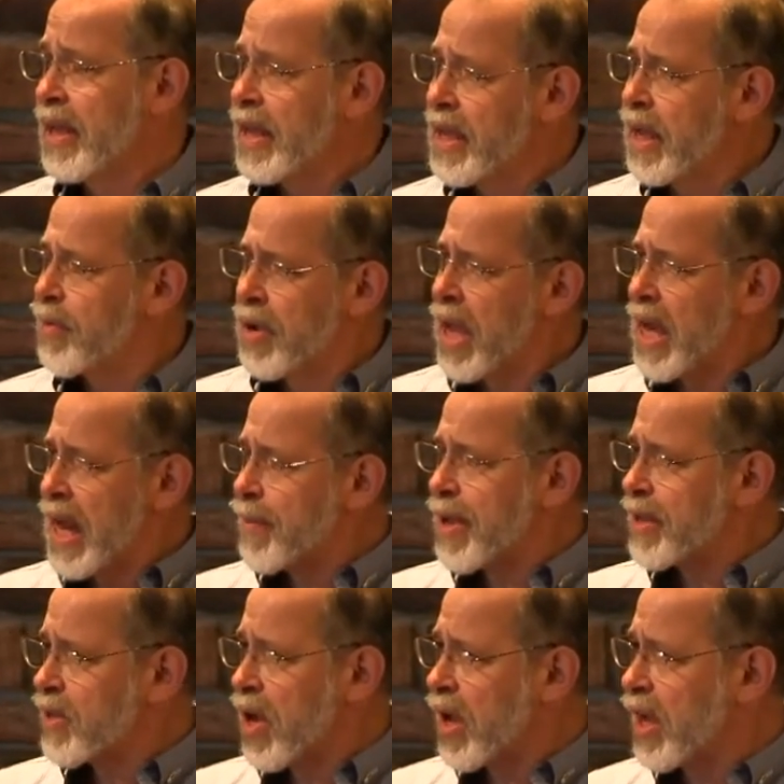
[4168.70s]
Yeah, and I'm
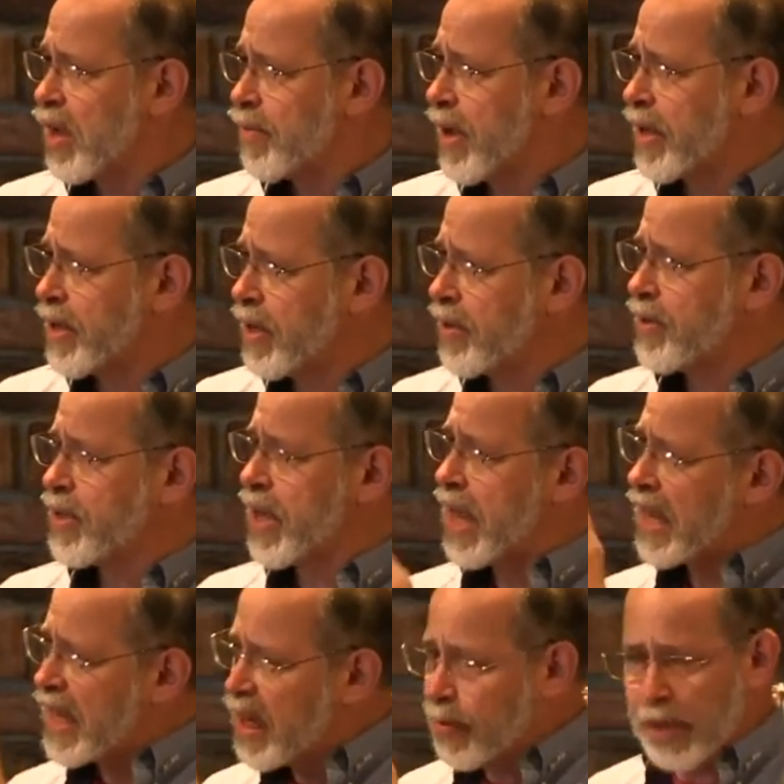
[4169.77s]
not talking about, you know,
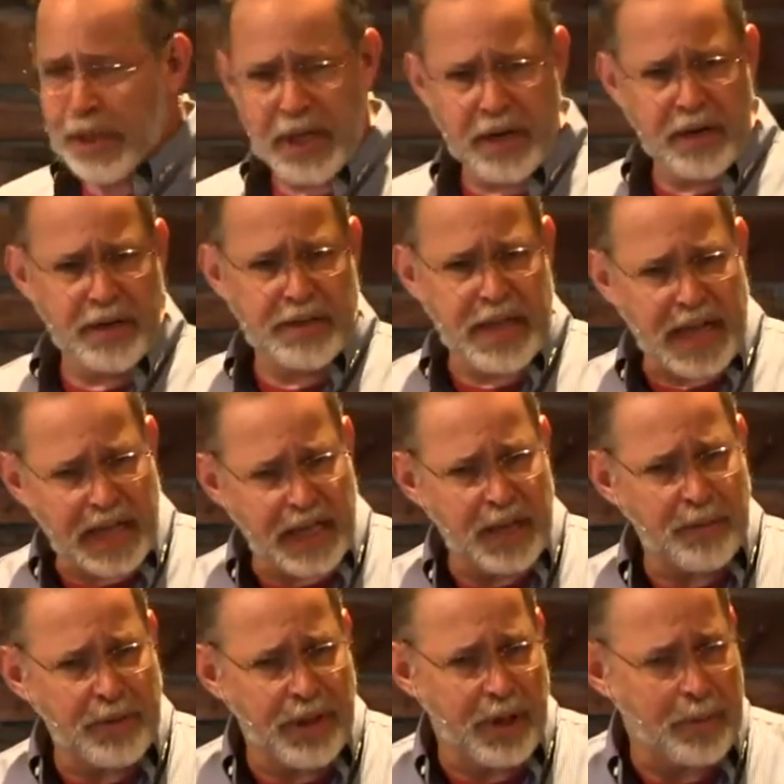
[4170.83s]
take a nibble here, take a
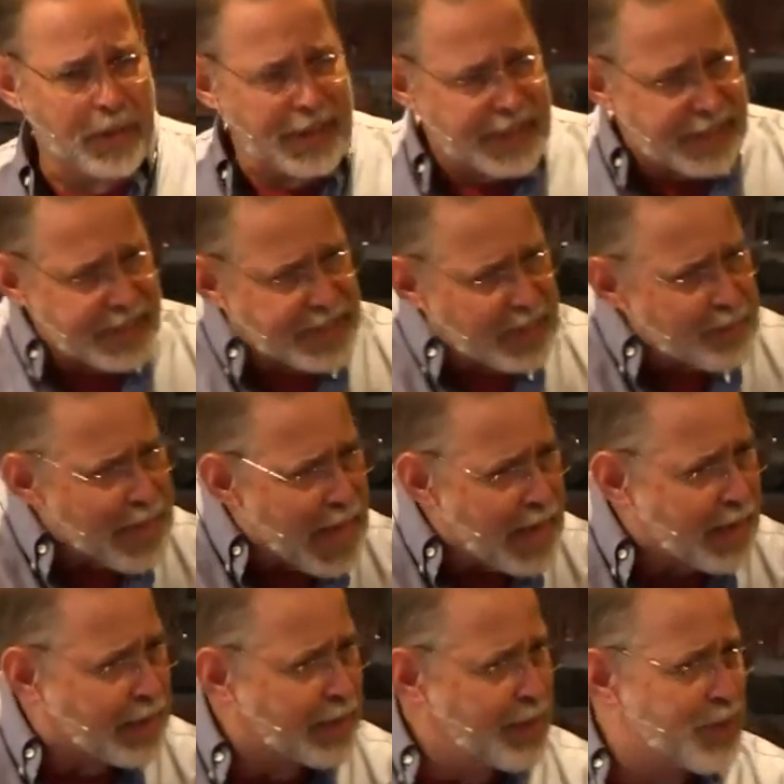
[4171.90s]
nibble there, but
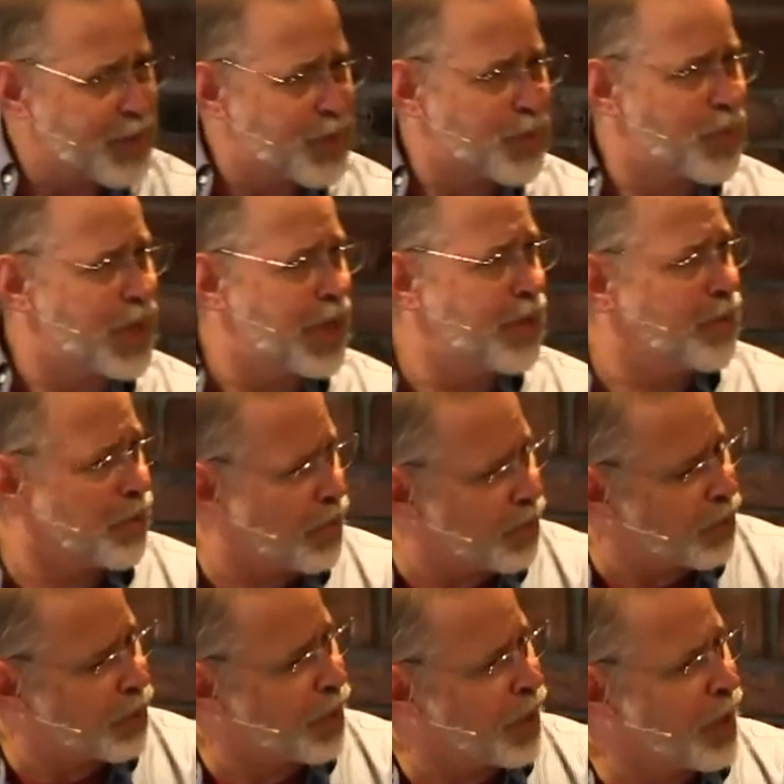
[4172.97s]
systematically just read
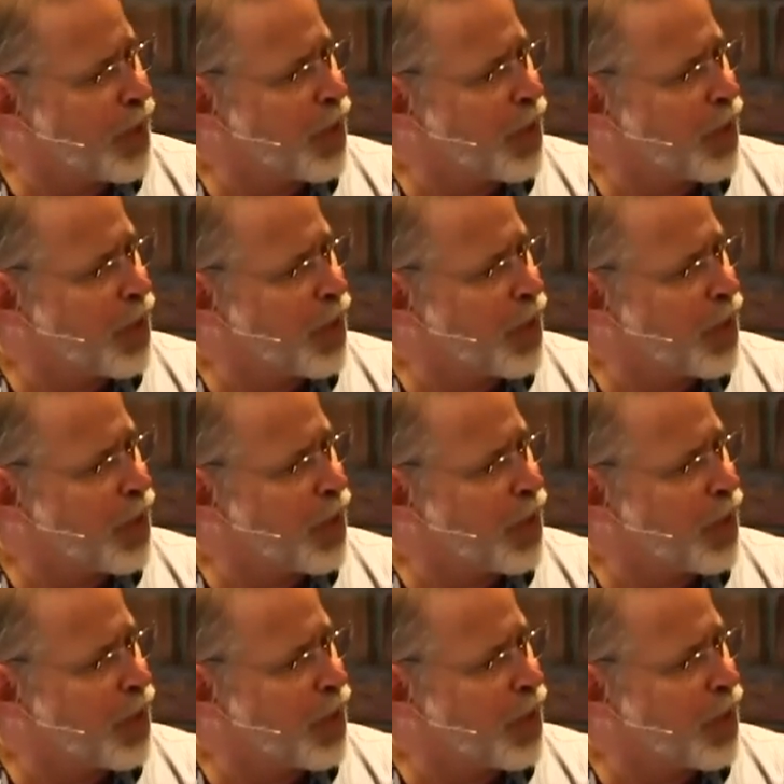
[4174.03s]
through